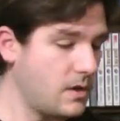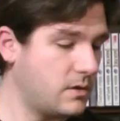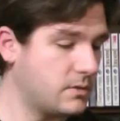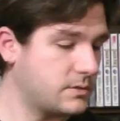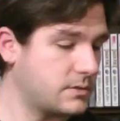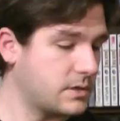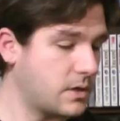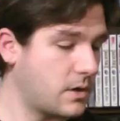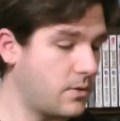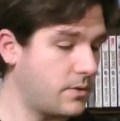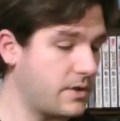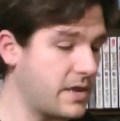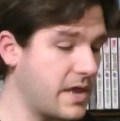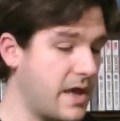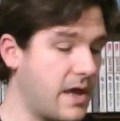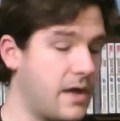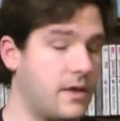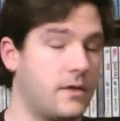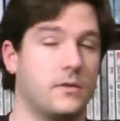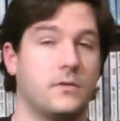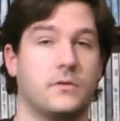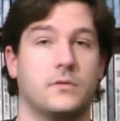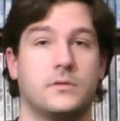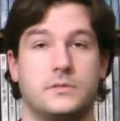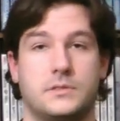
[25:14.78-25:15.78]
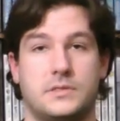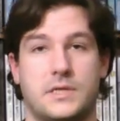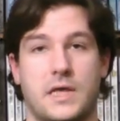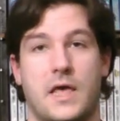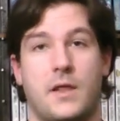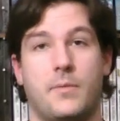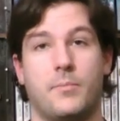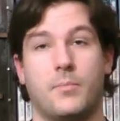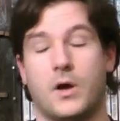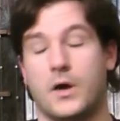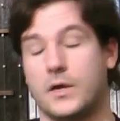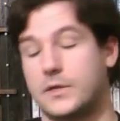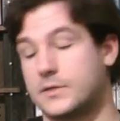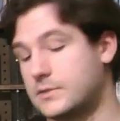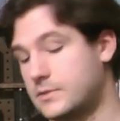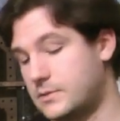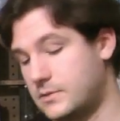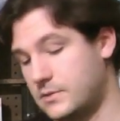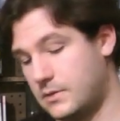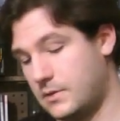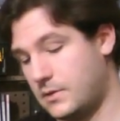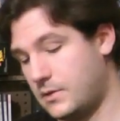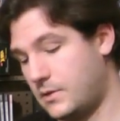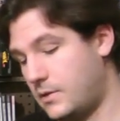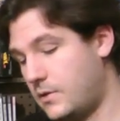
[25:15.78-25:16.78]
So yeah, $10.
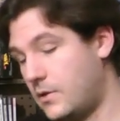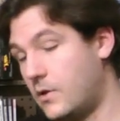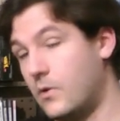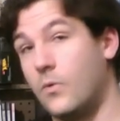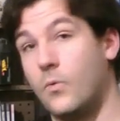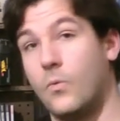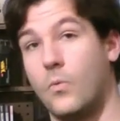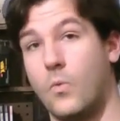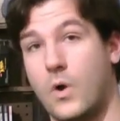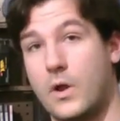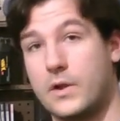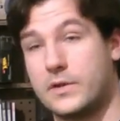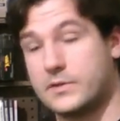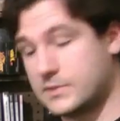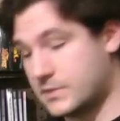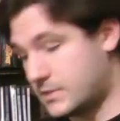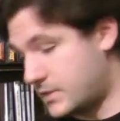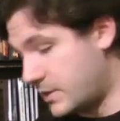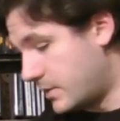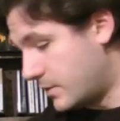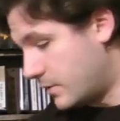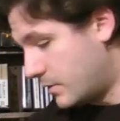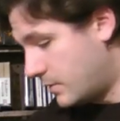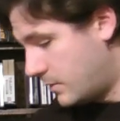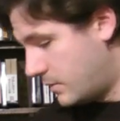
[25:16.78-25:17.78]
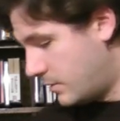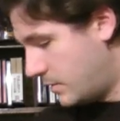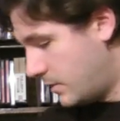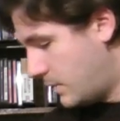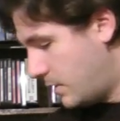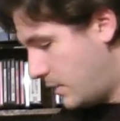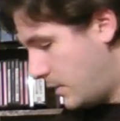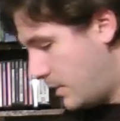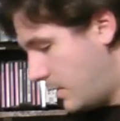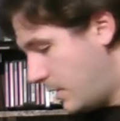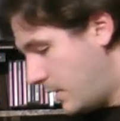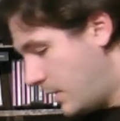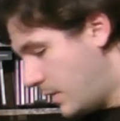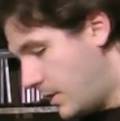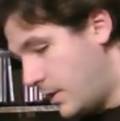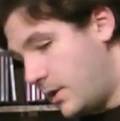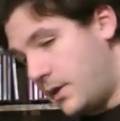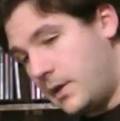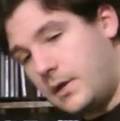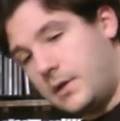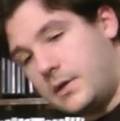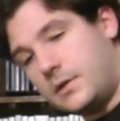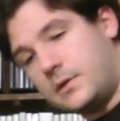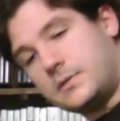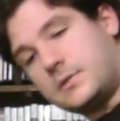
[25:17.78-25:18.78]
What a steal.
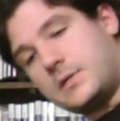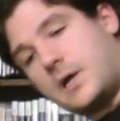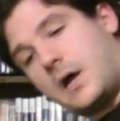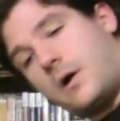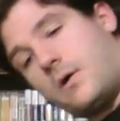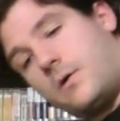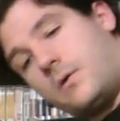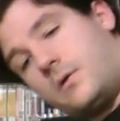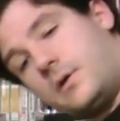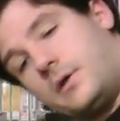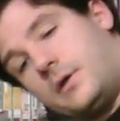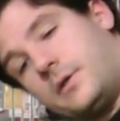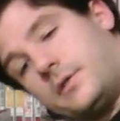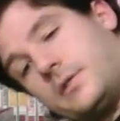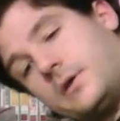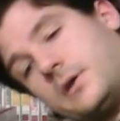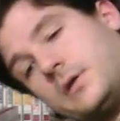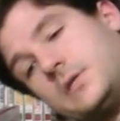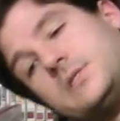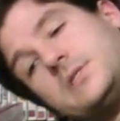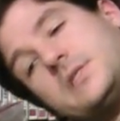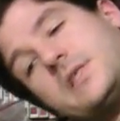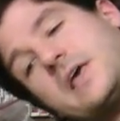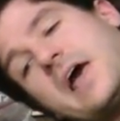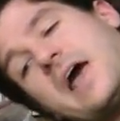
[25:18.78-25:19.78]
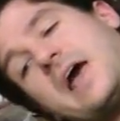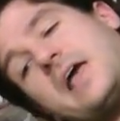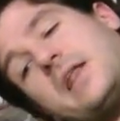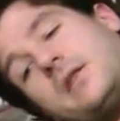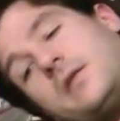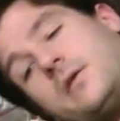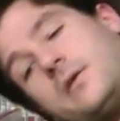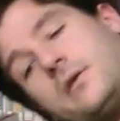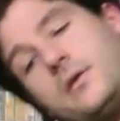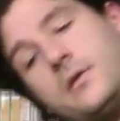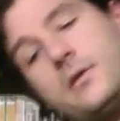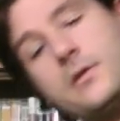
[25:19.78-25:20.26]
So, there's that,